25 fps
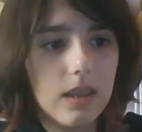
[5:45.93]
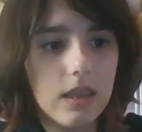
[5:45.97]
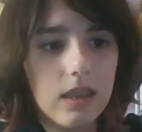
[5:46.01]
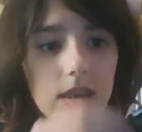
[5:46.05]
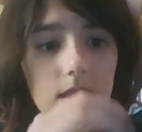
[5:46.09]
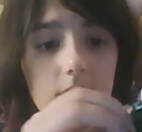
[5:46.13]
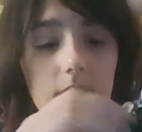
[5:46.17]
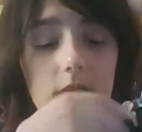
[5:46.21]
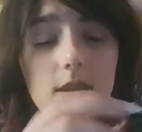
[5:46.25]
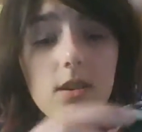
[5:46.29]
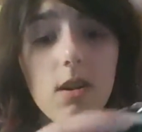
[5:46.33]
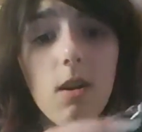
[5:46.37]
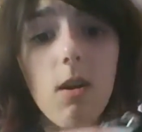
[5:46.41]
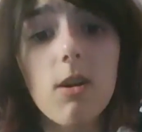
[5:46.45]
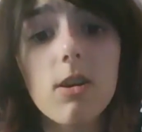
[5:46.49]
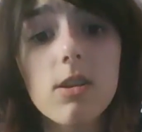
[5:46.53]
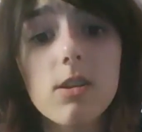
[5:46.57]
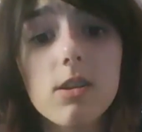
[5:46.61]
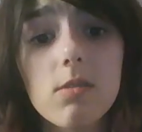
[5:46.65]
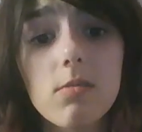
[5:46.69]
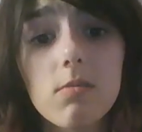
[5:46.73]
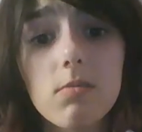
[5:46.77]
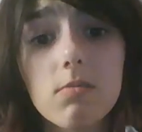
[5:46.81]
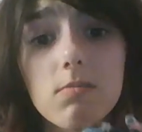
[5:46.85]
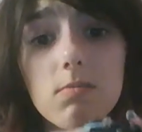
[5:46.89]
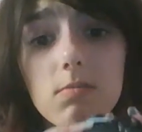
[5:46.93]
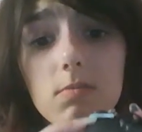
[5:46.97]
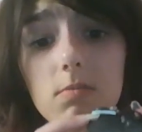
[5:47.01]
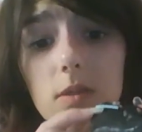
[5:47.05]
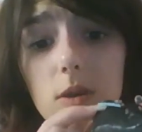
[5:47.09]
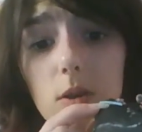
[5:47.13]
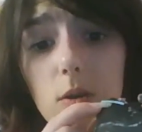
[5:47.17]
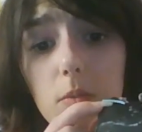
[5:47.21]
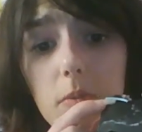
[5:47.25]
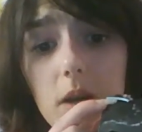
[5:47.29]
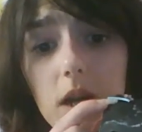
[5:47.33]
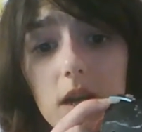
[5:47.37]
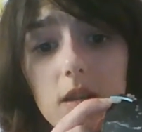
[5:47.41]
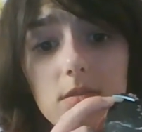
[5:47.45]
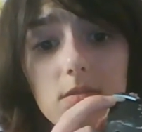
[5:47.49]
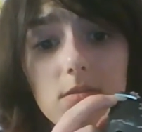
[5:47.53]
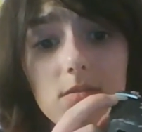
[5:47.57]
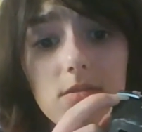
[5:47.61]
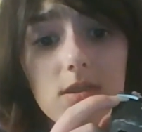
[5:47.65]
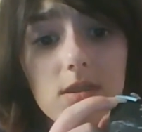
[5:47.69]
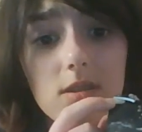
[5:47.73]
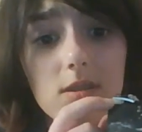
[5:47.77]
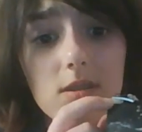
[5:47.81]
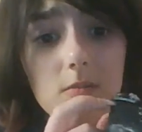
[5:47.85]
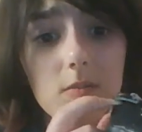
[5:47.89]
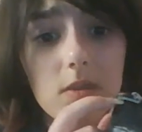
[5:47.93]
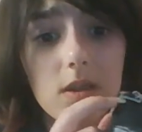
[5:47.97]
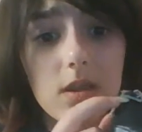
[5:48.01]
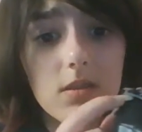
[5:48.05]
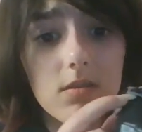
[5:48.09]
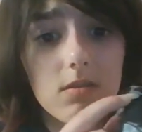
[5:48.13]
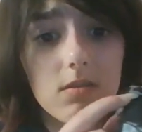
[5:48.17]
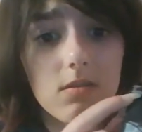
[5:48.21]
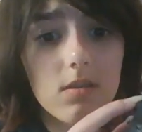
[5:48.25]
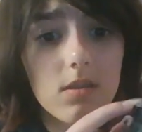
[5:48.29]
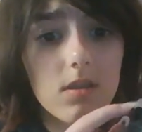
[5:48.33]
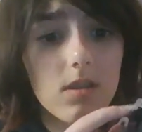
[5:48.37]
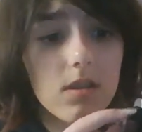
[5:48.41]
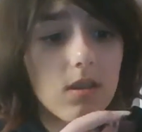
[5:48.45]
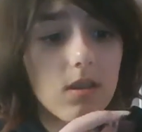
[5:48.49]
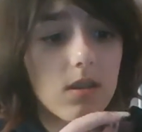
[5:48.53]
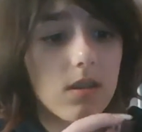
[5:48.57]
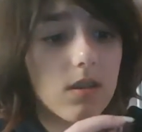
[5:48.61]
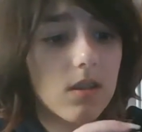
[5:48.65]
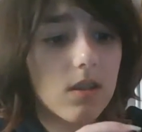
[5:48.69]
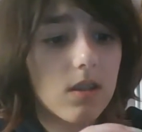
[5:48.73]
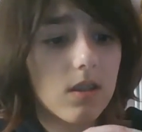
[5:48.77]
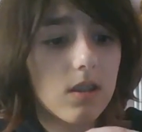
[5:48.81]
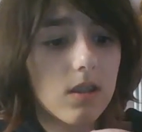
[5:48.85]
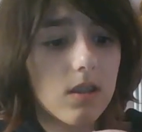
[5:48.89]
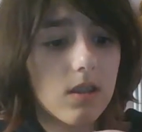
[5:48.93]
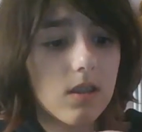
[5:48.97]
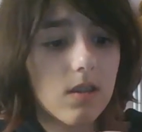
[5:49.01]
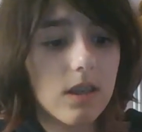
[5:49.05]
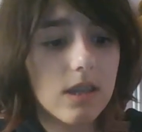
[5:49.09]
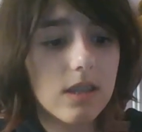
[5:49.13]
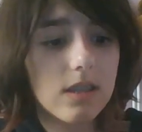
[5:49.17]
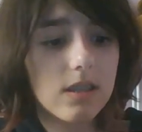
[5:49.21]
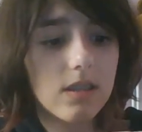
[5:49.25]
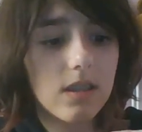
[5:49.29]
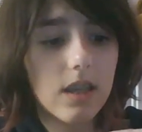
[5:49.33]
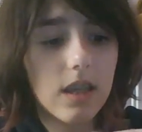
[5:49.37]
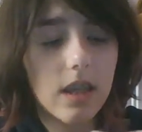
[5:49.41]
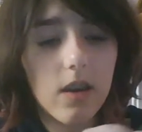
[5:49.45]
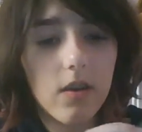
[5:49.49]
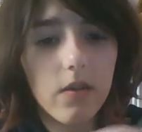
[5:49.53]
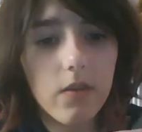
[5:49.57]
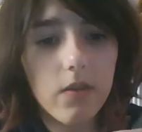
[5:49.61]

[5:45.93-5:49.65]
These are also real buckles as well. There is like a